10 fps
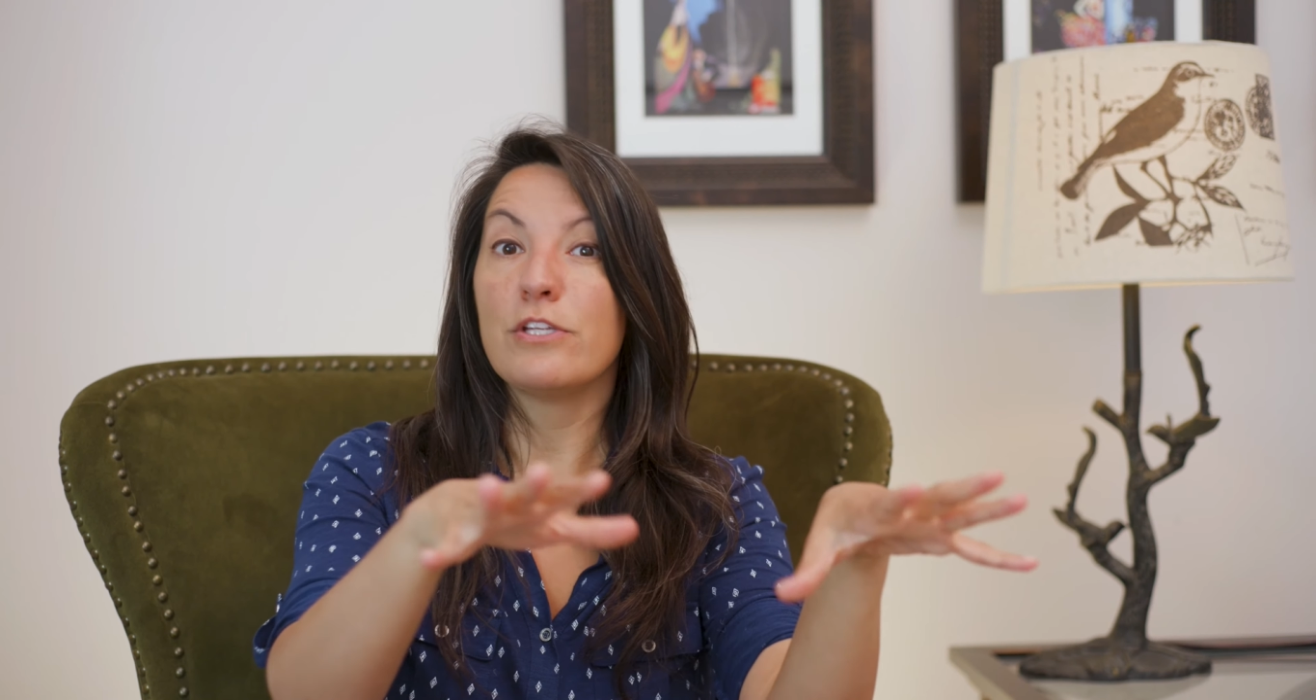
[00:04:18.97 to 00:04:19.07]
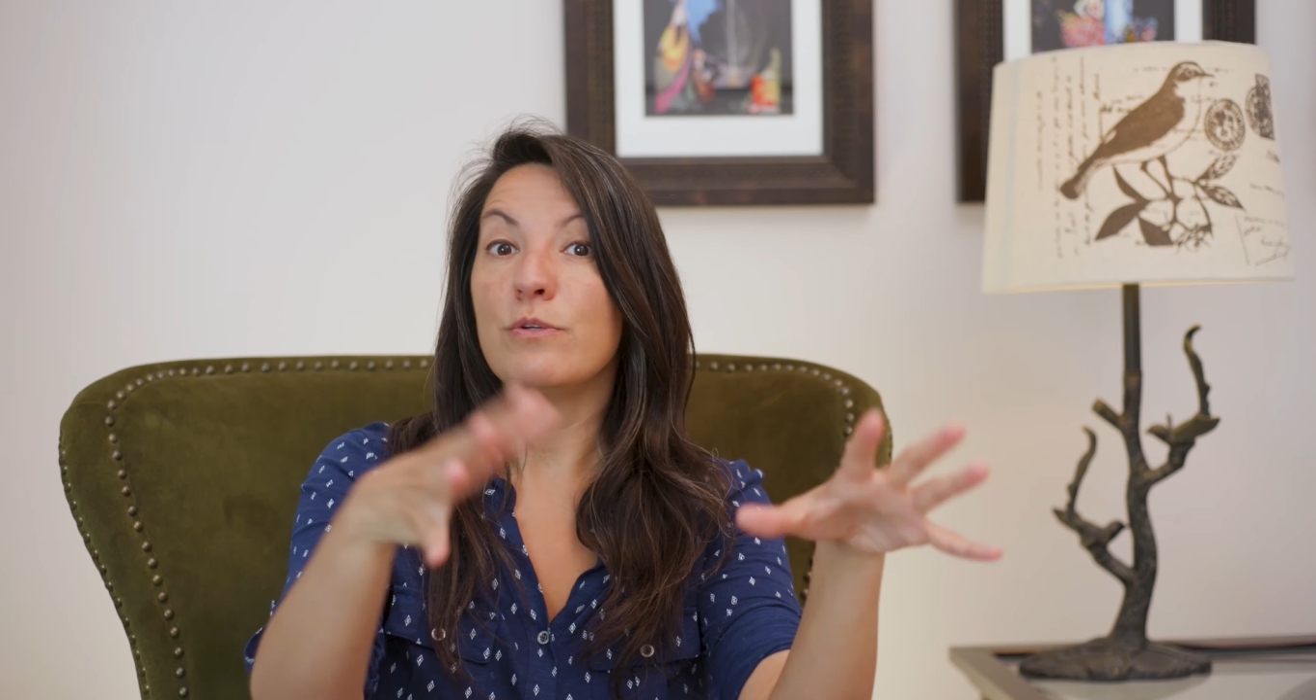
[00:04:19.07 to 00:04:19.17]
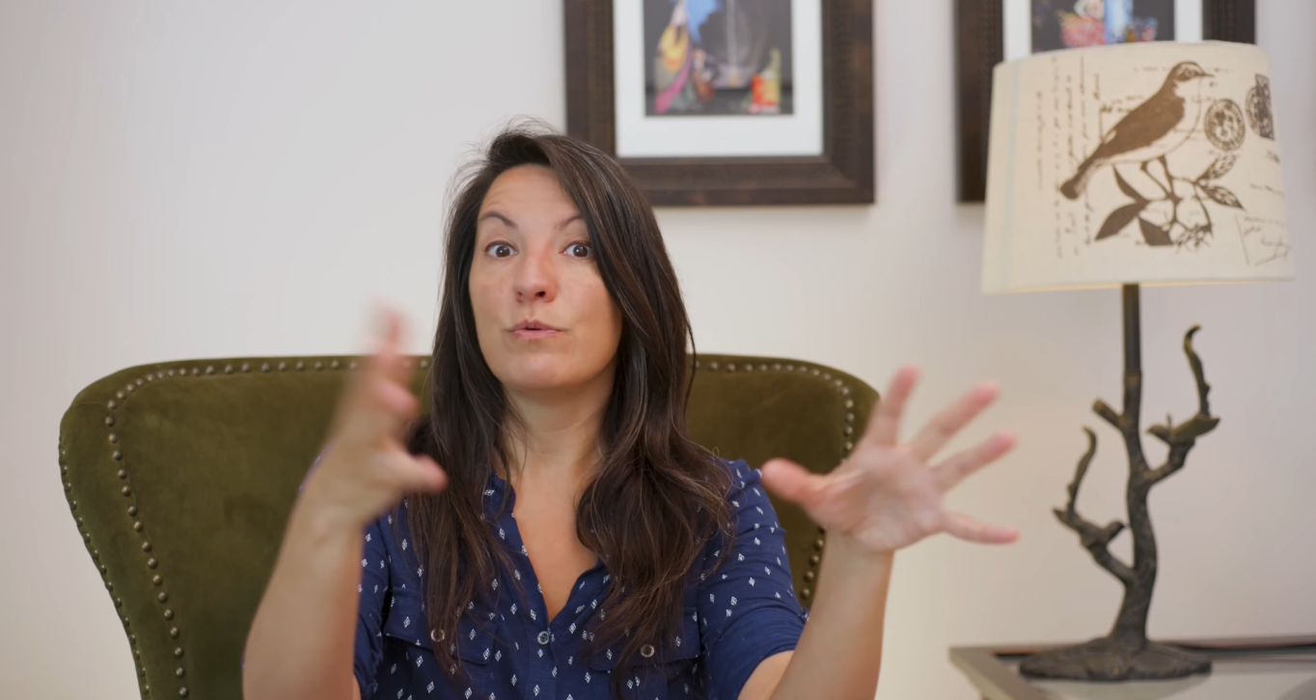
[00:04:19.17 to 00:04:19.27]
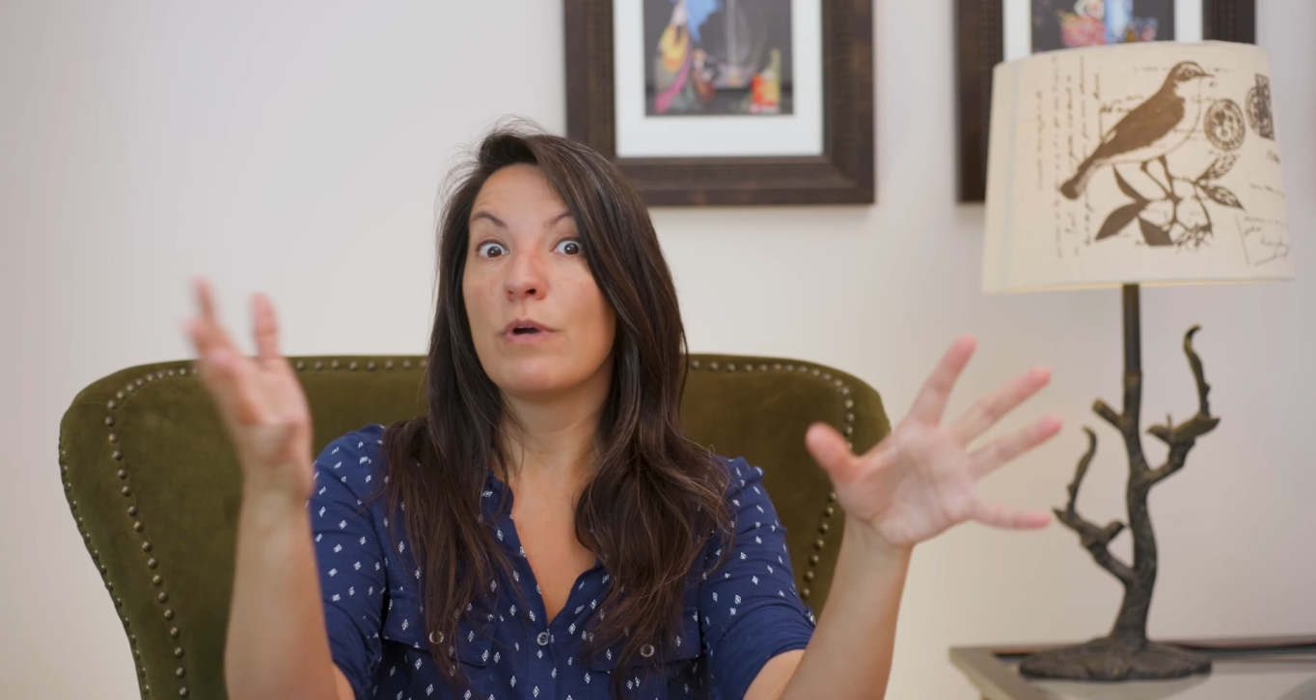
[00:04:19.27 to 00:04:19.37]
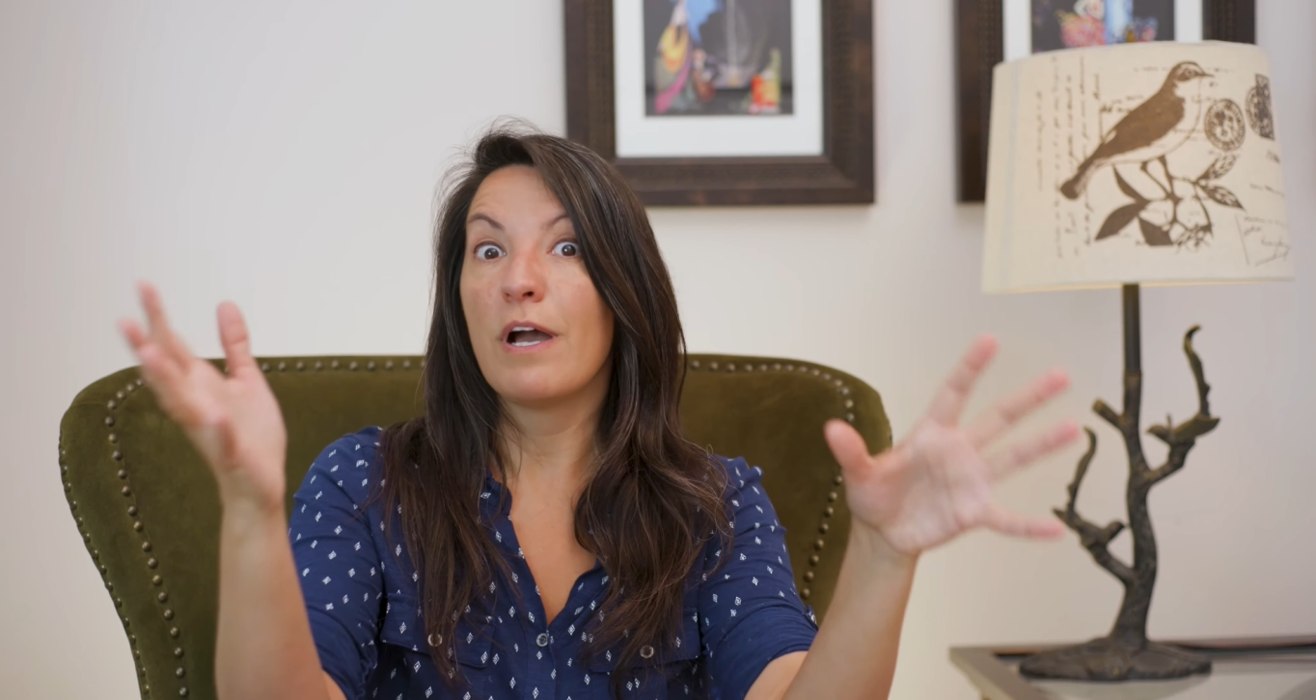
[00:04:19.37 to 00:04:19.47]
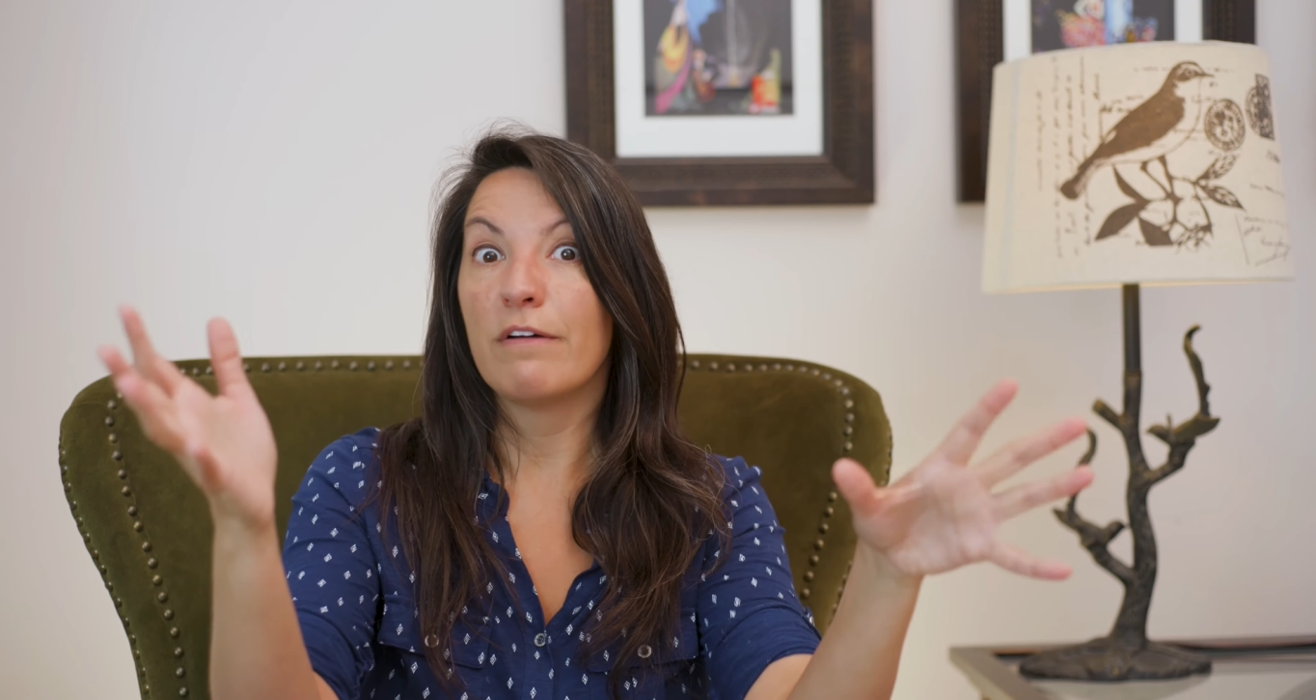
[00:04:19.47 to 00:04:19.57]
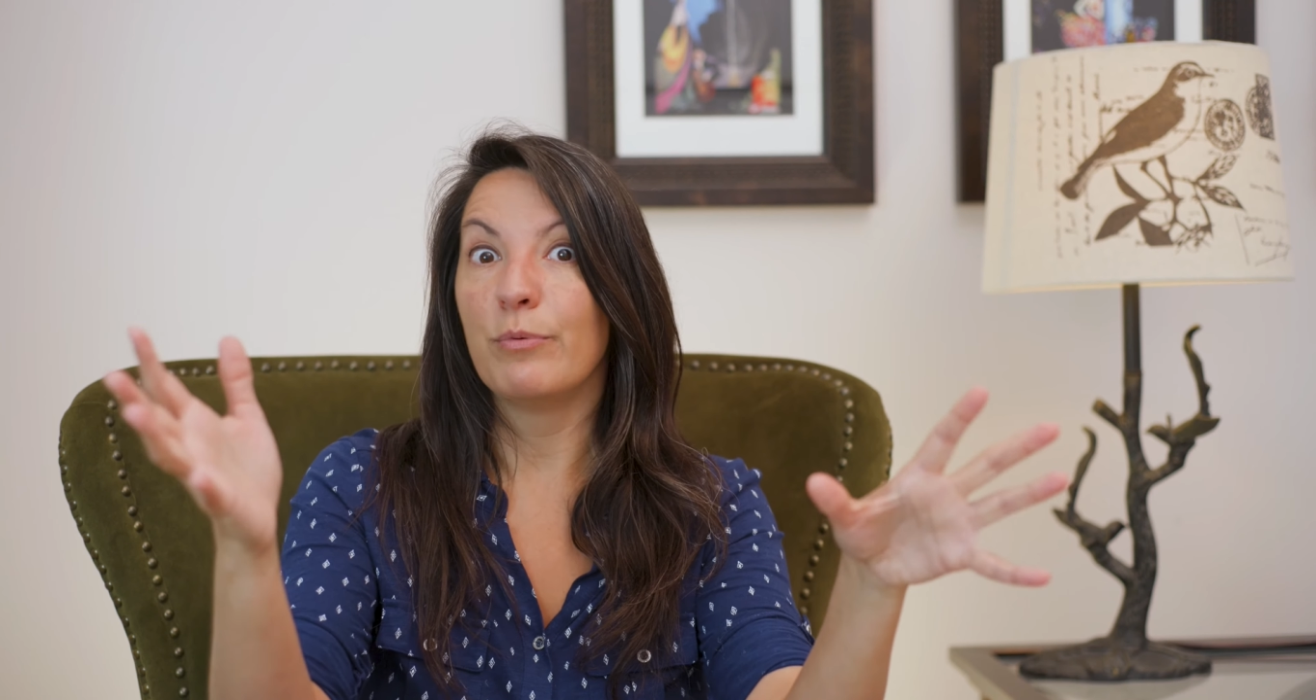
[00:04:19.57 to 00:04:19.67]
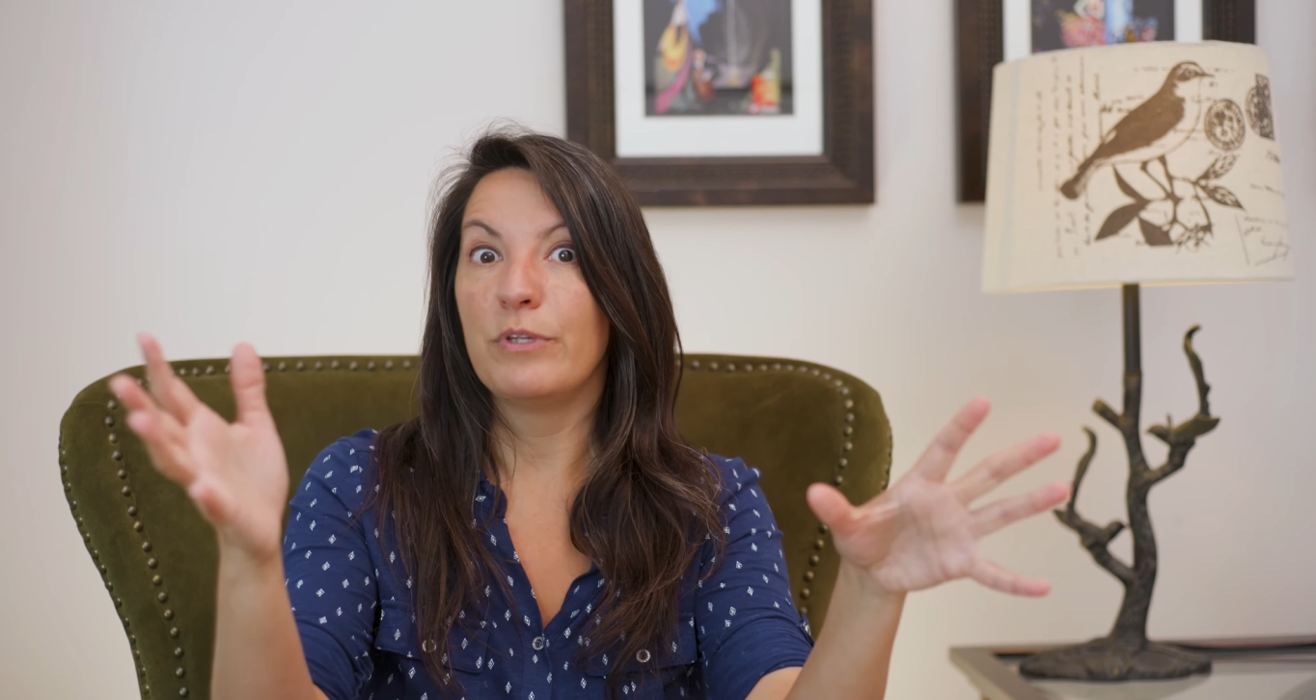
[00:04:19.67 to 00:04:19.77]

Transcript: that you have